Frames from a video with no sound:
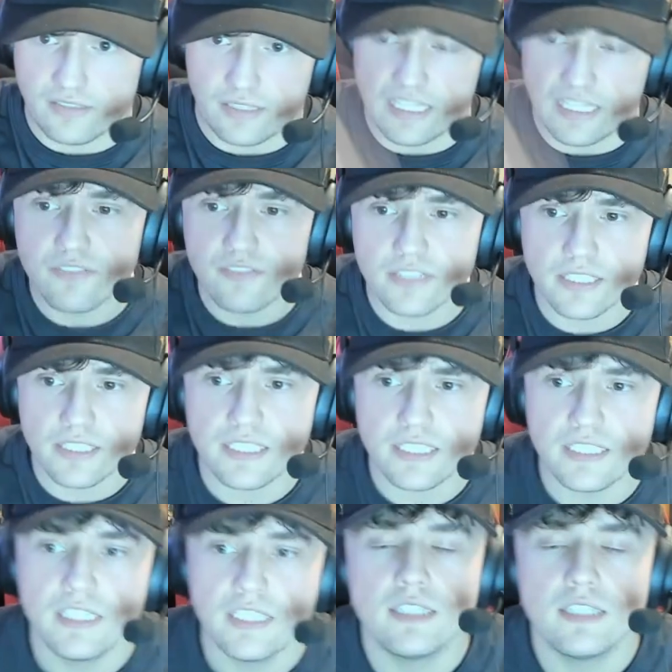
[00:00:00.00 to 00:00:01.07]
and evenly.
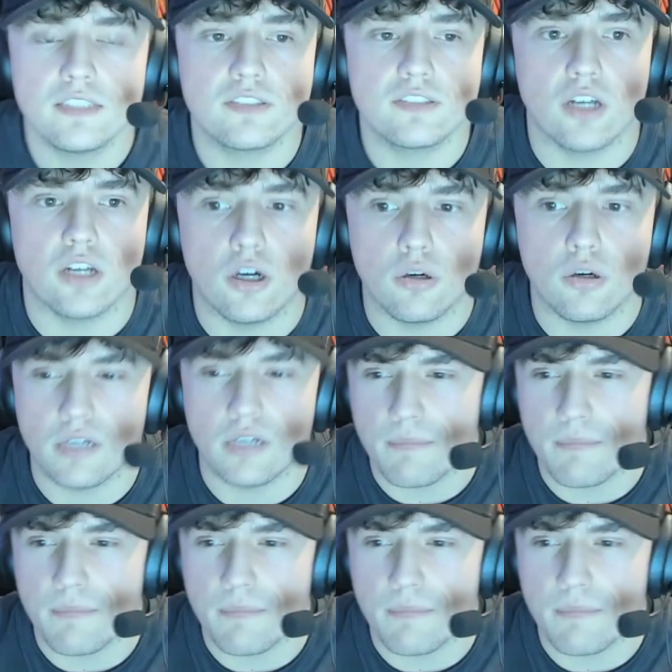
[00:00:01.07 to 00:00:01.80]
So